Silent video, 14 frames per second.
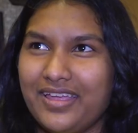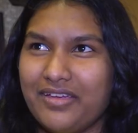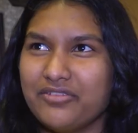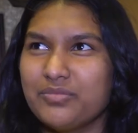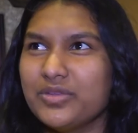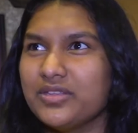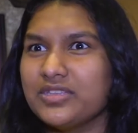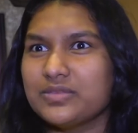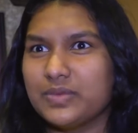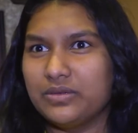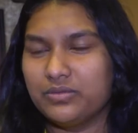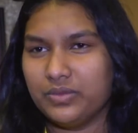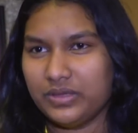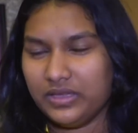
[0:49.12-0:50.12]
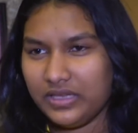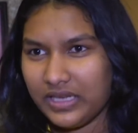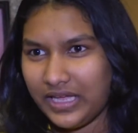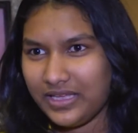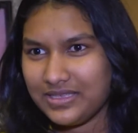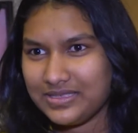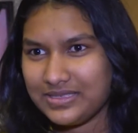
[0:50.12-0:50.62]
everybody's been really
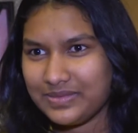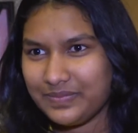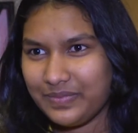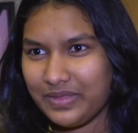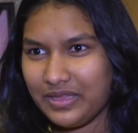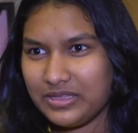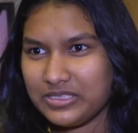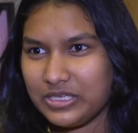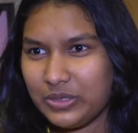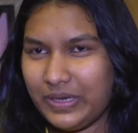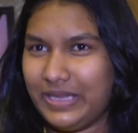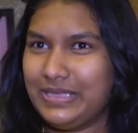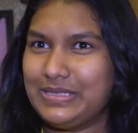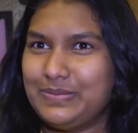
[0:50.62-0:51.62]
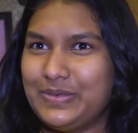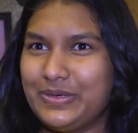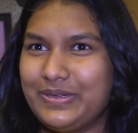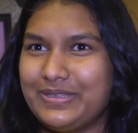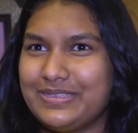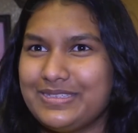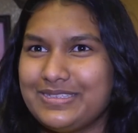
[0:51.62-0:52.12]
nice. It's a great
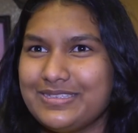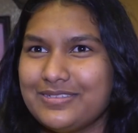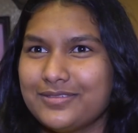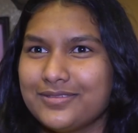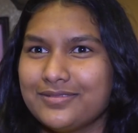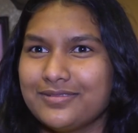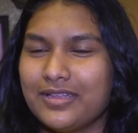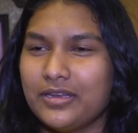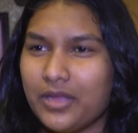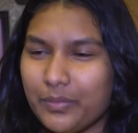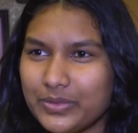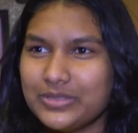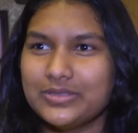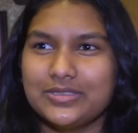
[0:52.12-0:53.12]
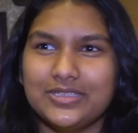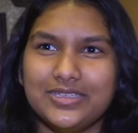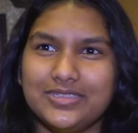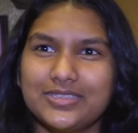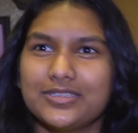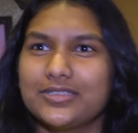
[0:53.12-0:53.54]
experience too, an opportunity to